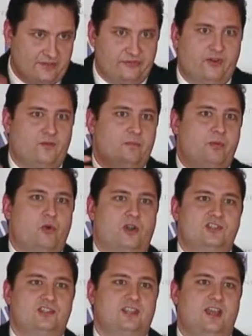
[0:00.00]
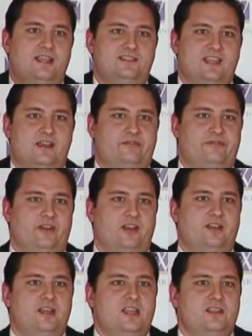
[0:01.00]
threat reports and the ISF
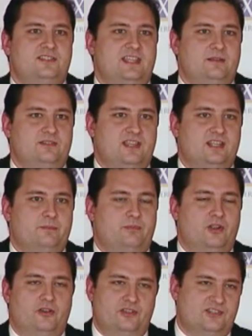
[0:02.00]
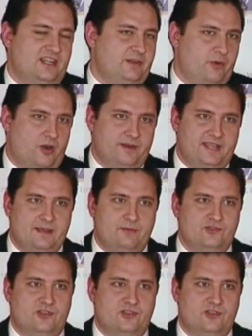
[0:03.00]
State Department cables,